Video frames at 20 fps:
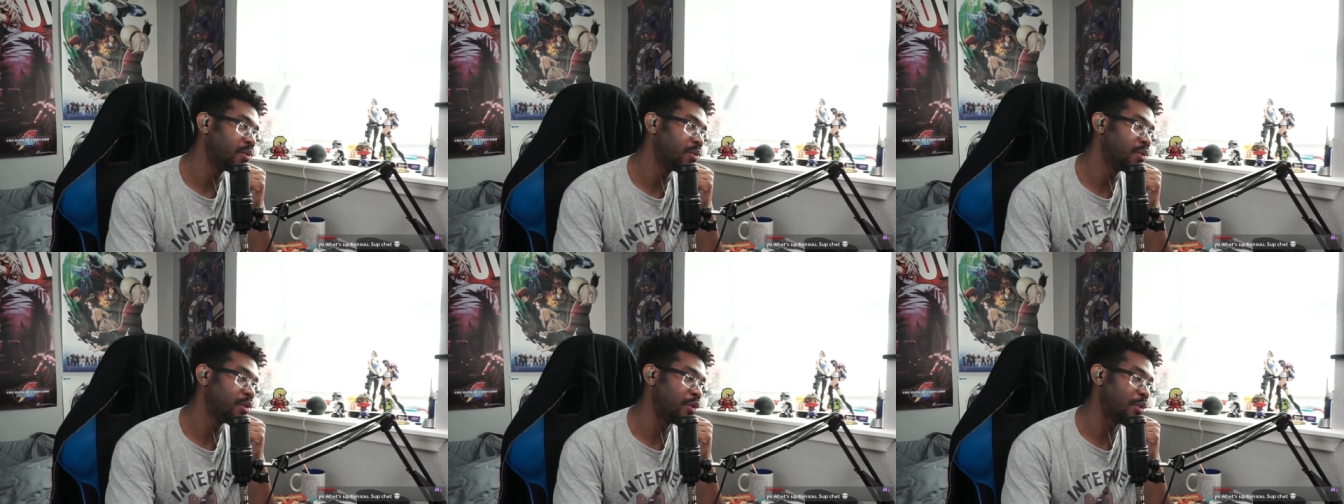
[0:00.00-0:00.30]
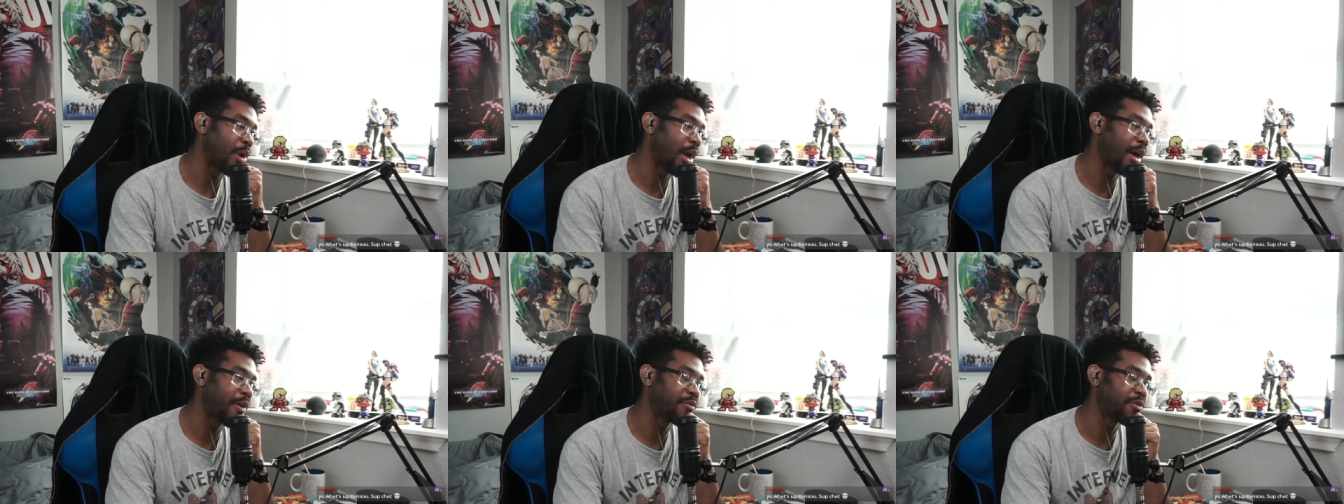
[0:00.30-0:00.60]
you
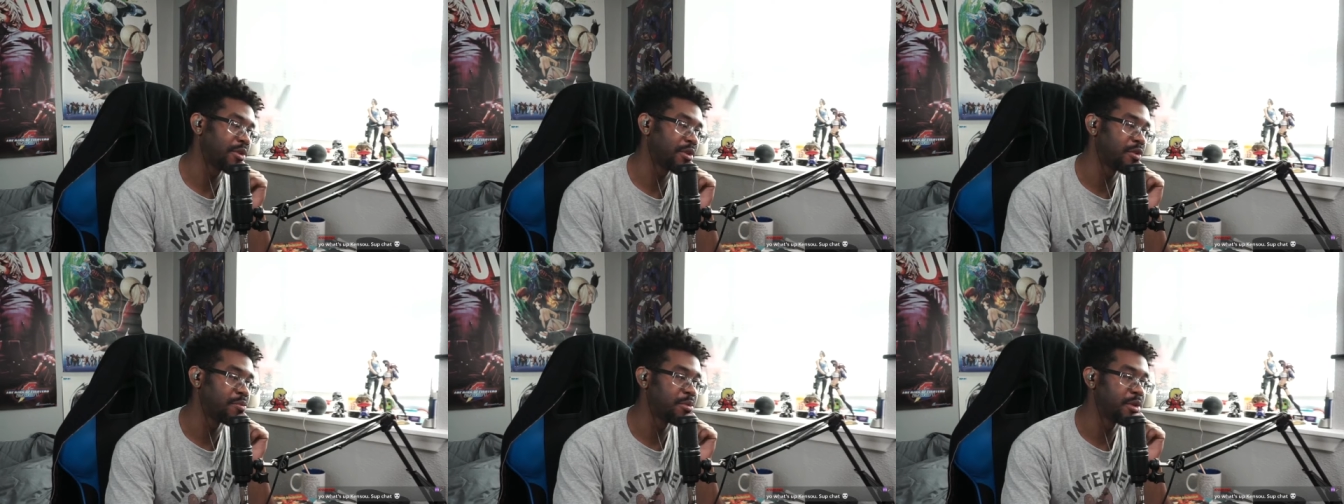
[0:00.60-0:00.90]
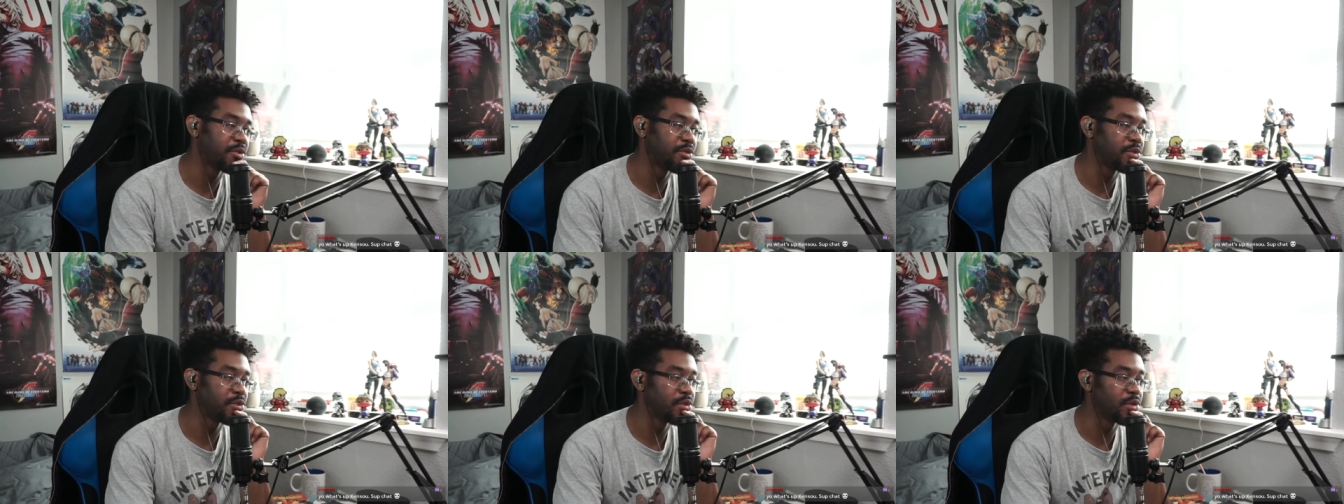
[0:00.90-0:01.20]
have to
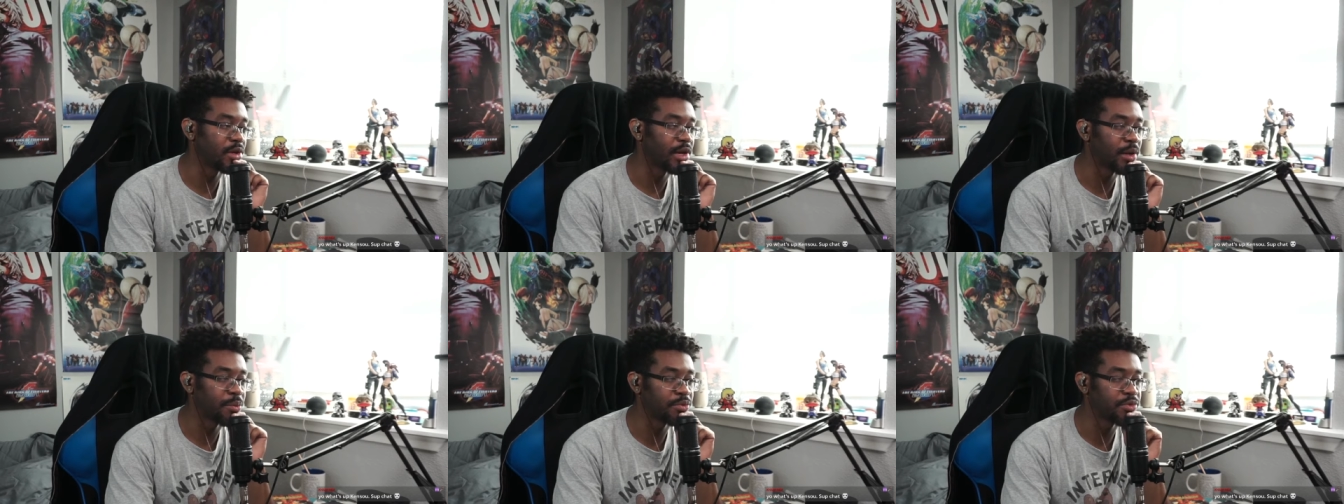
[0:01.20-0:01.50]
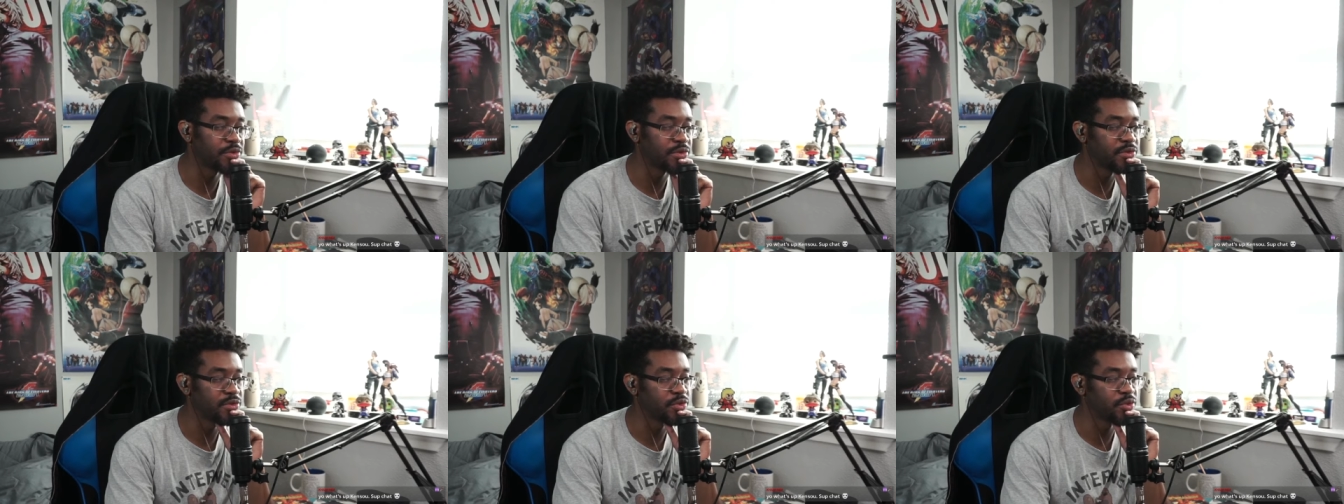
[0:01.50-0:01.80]
commit to your
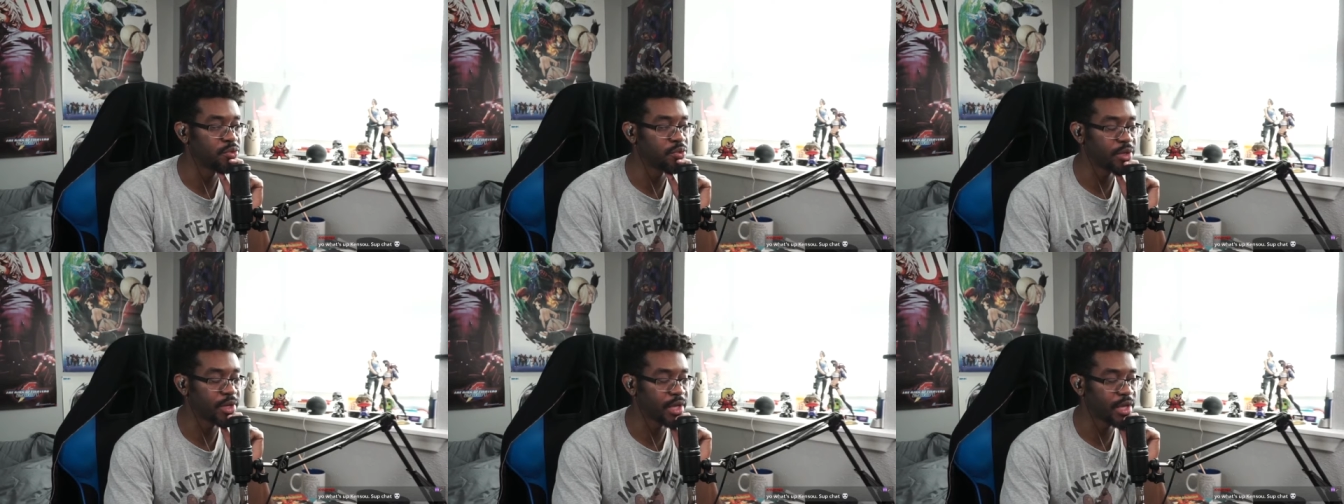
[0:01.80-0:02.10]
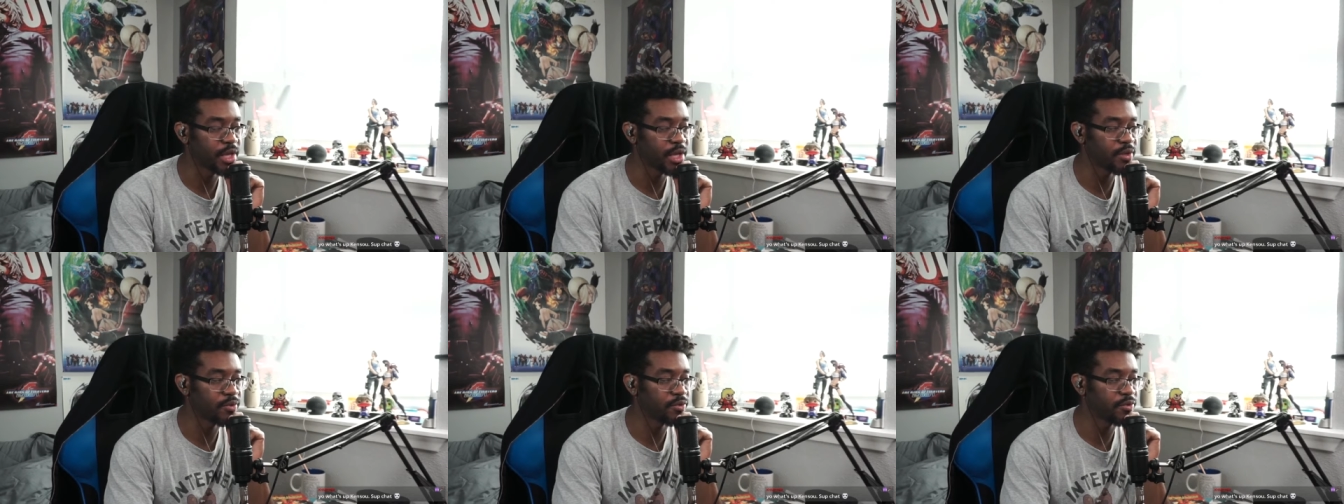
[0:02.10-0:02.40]
options. You
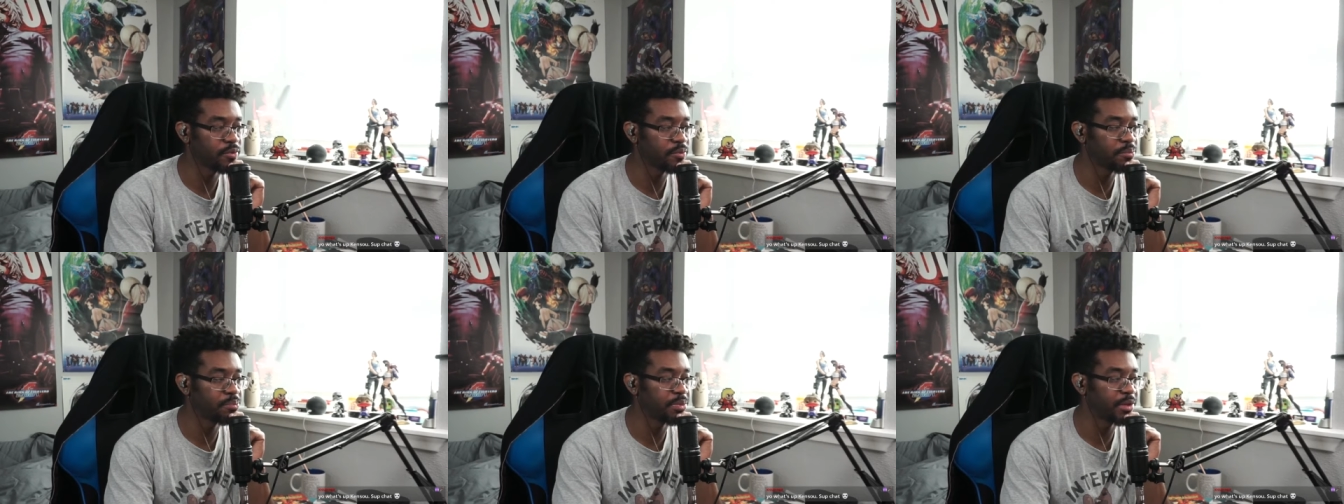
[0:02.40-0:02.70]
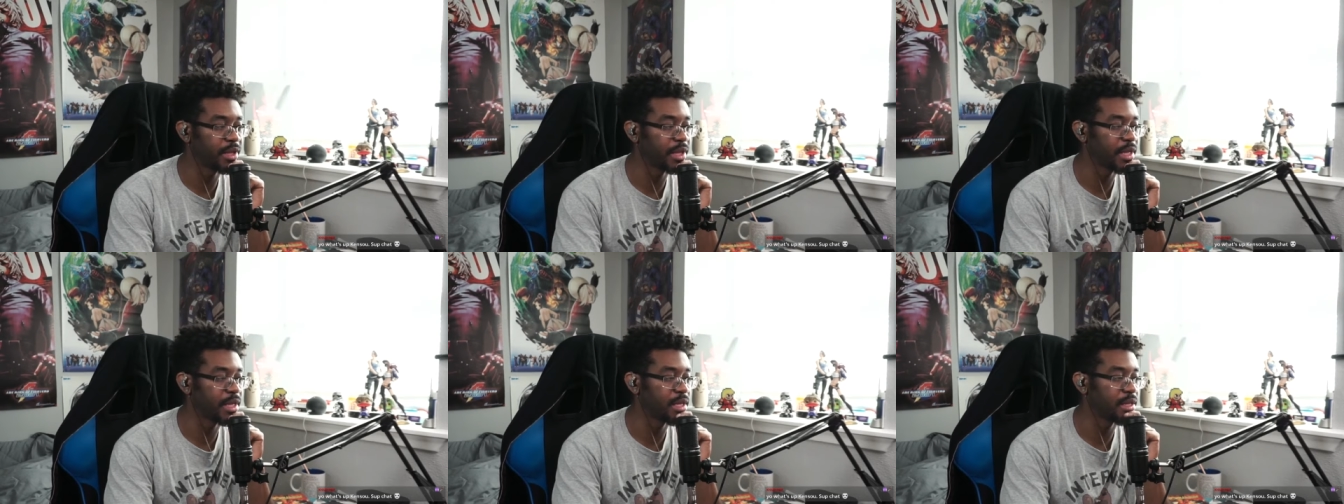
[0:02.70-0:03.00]
can't
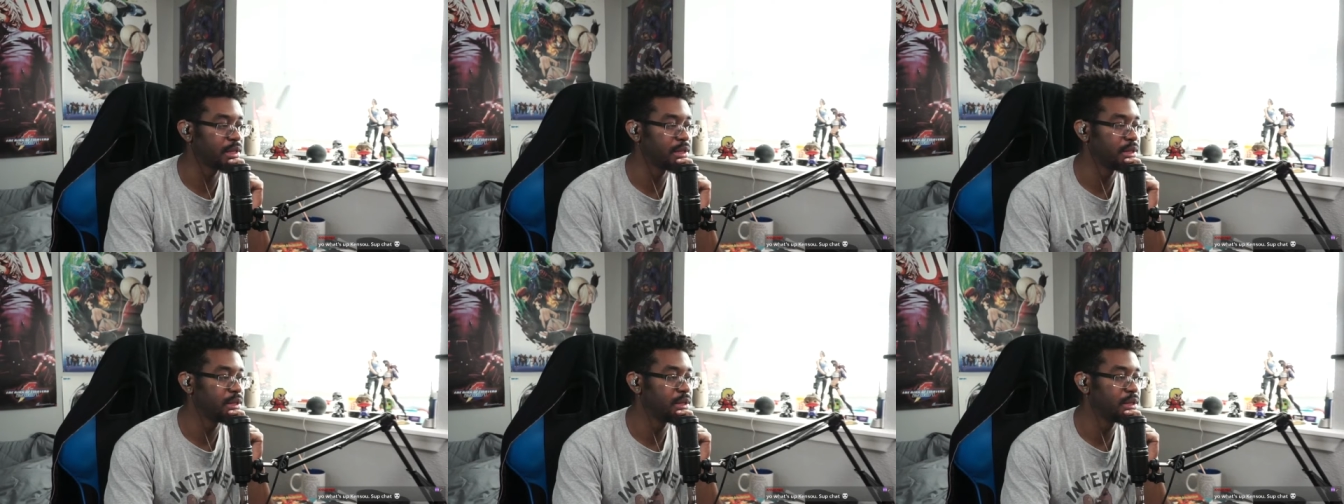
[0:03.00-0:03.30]
play it.